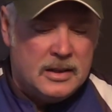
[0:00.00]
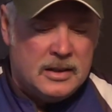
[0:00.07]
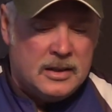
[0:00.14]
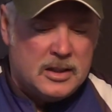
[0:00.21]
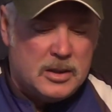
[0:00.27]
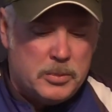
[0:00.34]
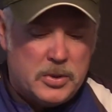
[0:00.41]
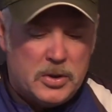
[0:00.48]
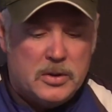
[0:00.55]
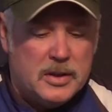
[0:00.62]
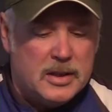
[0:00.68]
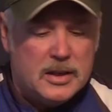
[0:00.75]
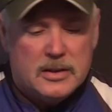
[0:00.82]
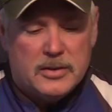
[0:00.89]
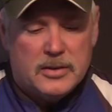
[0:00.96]
The
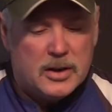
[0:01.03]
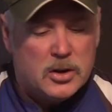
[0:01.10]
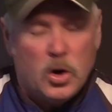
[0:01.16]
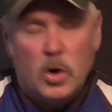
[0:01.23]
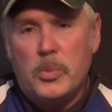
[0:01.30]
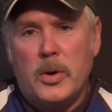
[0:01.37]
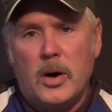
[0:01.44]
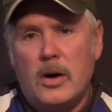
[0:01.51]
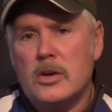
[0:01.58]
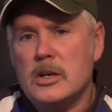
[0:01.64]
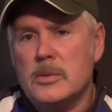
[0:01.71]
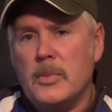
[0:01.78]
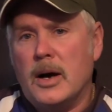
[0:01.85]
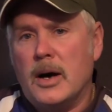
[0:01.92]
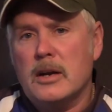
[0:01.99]
beauty of a copal or
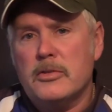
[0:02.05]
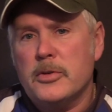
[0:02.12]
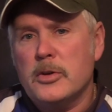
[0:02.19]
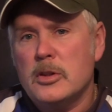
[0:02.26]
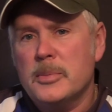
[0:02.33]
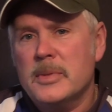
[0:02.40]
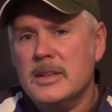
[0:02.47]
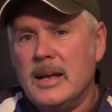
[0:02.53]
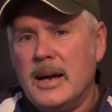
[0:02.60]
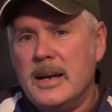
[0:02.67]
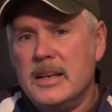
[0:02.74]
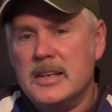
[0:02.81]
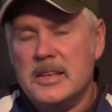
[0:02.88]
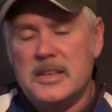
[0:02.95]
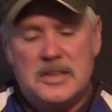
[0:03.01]
a monofilament line
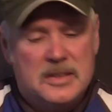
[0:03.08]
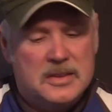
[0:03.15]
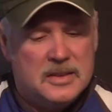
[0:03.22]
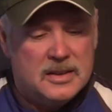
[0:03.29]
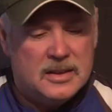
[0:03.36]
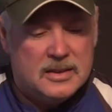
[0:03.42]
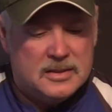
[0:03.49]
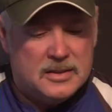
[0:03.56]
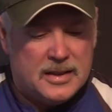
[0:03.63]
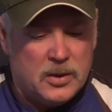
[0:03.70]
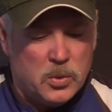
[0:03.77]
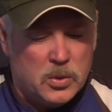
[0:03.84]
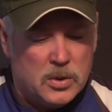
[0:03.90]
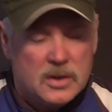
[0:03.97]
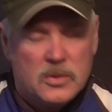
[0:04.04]
is they
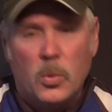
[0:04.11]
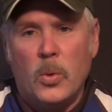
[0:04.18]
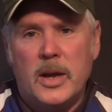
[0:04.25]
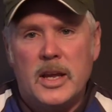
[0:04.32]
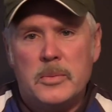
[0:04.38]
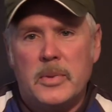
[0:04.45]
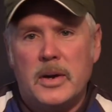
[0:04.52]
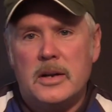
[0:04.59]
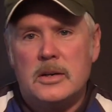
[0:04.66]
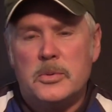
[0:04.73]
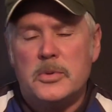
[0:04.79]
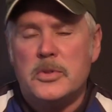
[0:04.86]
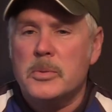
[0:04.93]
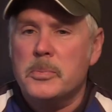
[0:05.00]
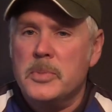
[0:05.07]
work way better
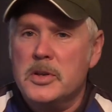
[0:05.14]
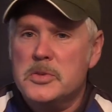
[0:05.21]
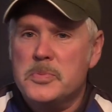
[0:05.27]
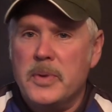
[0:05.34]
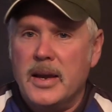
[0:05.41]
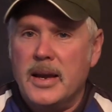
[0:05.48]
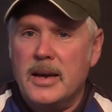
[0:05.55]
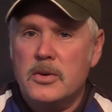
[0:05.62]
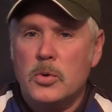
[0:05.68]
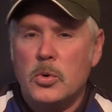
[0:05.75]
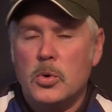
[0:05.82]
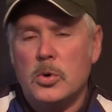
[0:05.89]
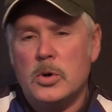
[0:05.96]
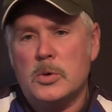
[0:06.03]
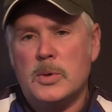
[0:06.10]
with a pinch pad
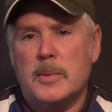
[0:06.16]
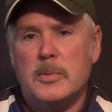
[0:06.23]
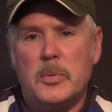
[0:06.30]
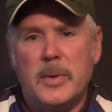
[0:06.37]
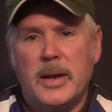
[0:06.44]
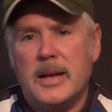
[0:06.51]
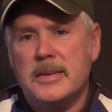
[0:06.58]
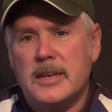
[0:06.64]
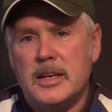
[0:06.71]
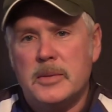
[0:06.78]
or a rubber band type